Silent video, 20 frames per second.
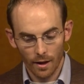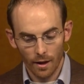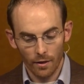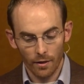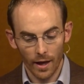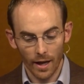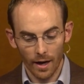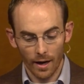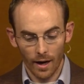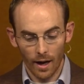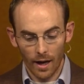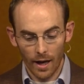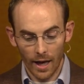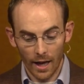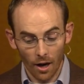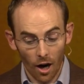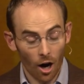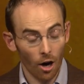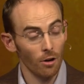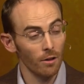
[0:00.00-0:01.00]
that
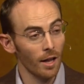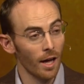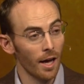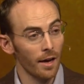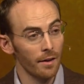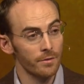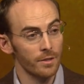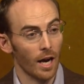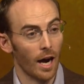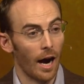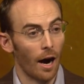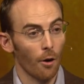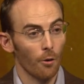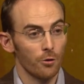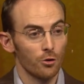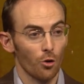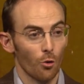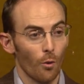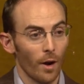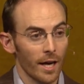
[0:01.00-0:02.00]
in our lives, our
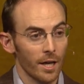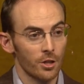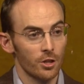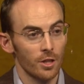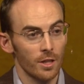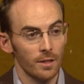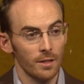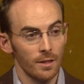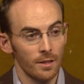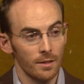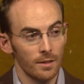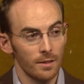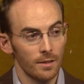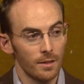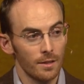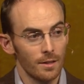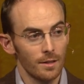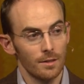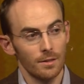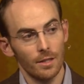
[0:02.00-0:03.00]
direction
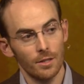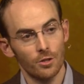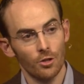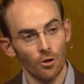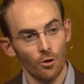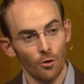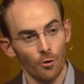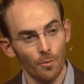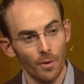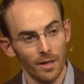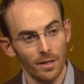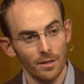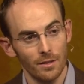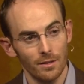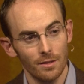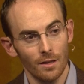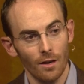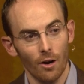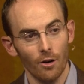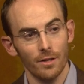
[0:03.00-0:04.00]

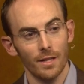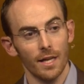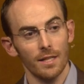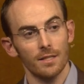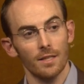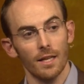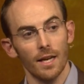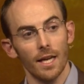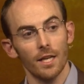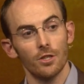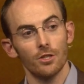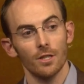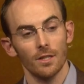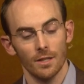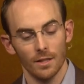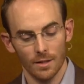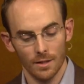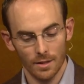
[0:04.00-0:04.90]
determines our destination.